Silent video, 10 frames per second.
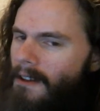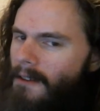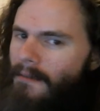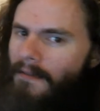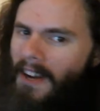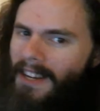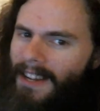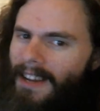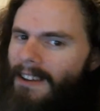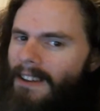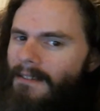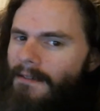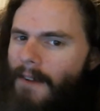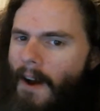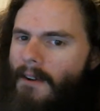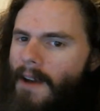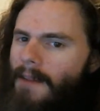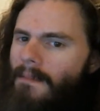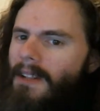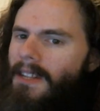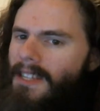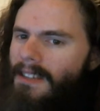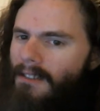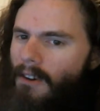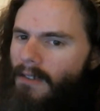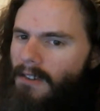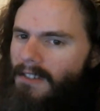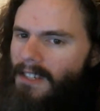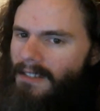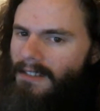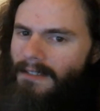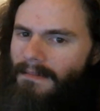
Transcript: funding far right militants overseas.